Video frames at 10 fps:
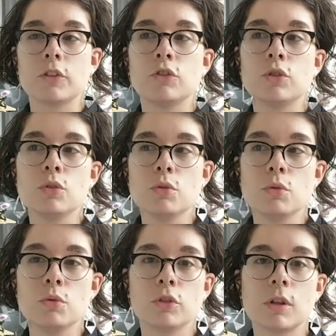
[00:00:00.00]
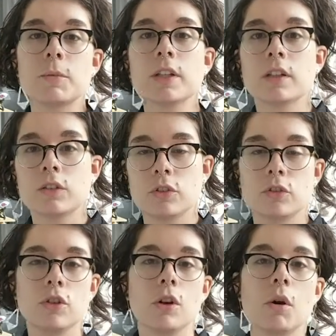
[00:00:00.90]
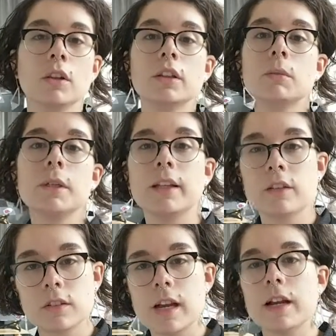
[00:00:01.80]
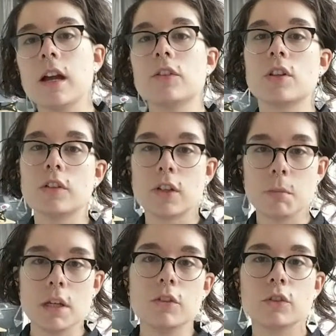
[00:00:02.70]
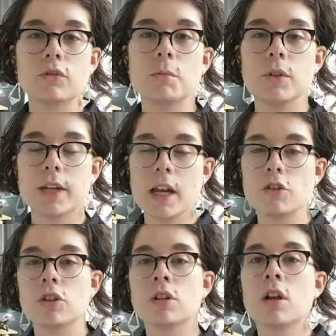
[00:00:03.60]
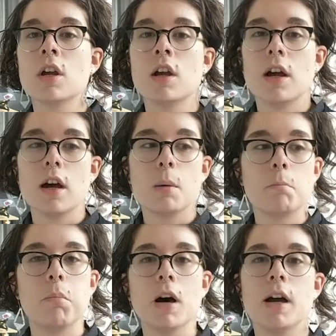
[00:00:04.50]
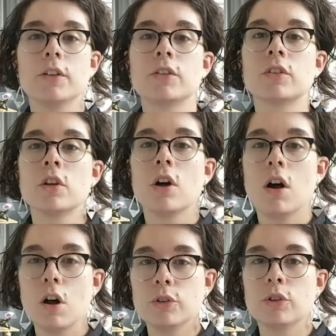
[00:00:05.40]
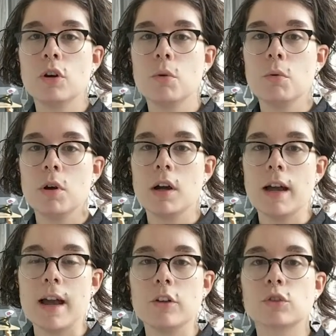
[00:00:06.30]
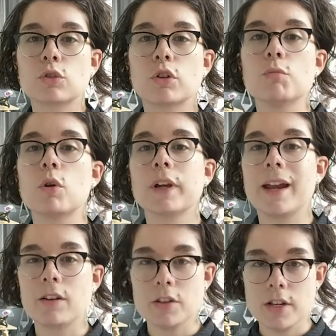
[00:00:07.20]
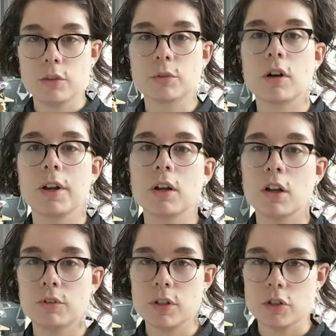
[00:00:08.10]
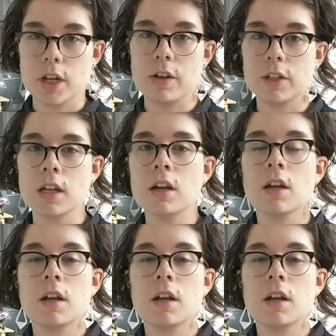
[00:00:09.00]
to something that's a little bit like Slack, has that same ease of communication, but also has sort of more guarantees regarding confidentiality.